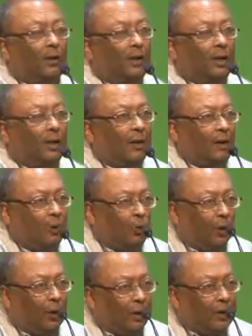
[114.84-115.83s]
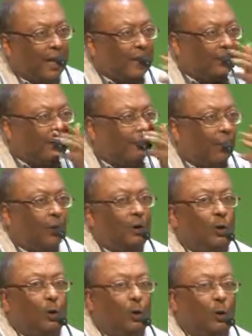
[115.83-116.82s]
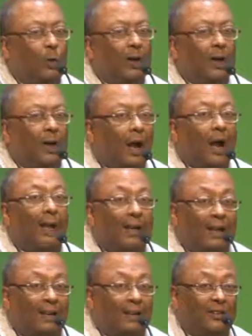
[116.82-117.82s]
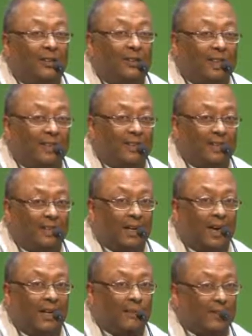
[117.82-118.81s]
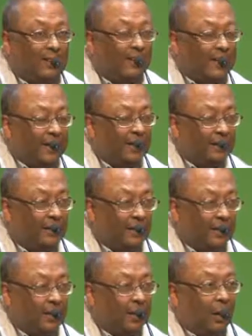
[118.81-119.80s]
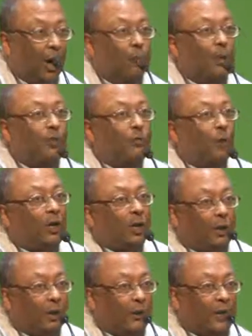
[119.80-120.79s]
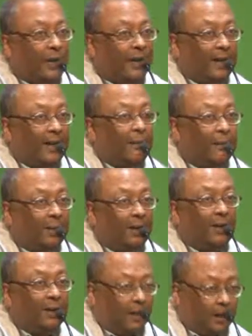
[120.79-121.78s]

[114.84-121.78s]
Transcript: the lookout has been for low, high energy density, high specific energy. How much water you can get in per